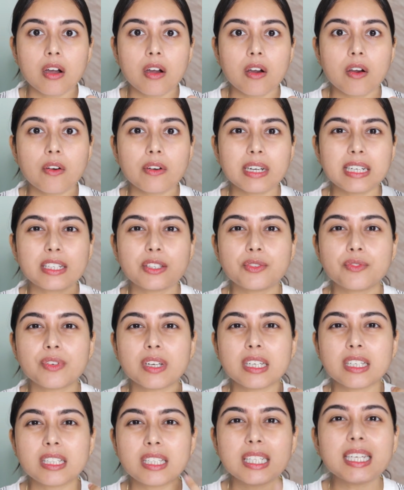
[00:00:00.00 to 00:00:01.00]
or it's
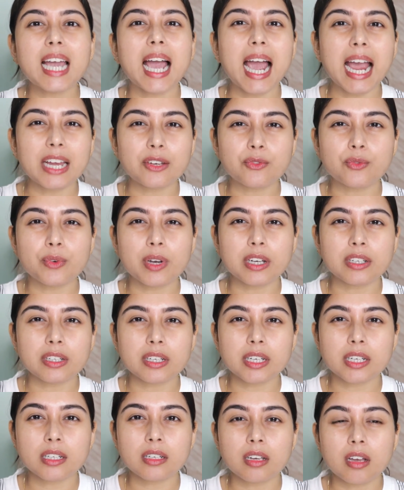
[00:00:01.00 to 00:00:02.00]
very
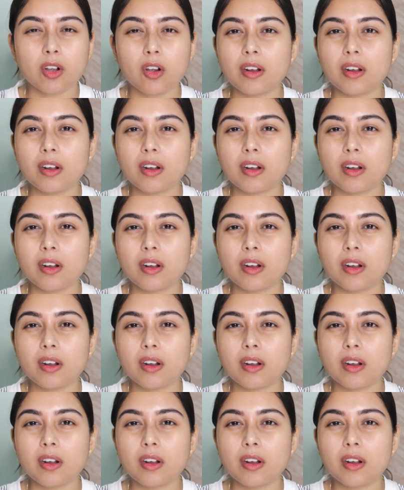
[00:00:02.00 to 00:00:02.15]
dehydrated,